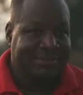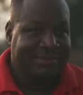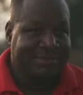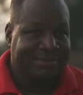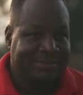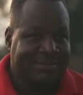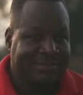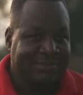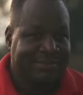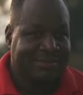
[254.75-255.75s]
fatigue,
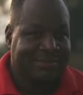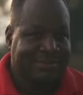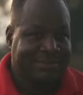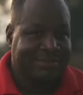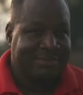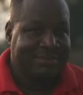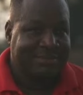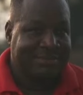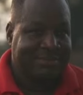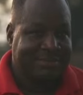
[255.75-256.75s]
maybe playing a part.
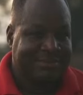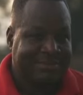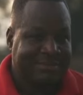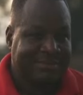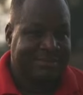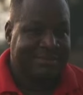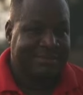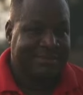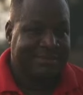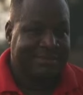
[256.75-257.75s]
What can you take
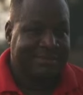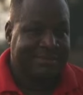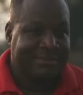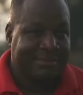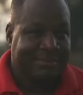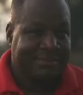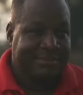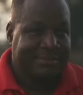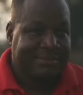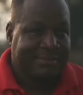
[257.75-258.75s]
going into moving
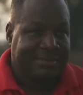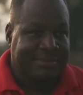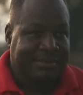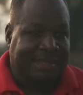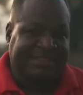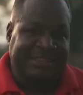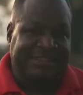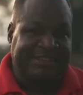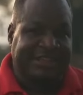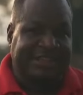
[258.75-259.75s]
forward? I think it's
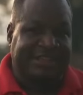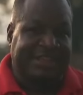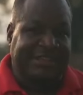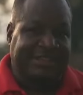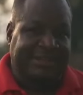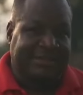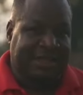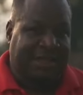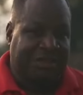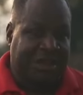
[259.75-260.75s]
just it's just
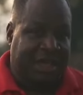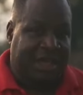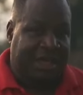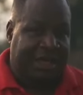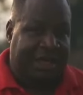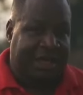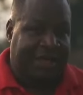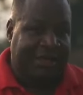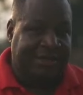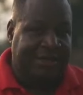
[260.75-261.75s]
having a, a, a,
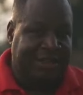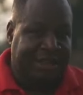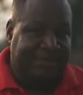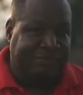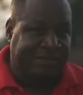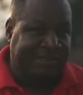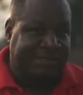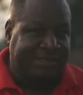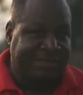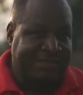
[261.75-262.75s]
a earlier
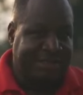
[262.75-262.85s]
preseason.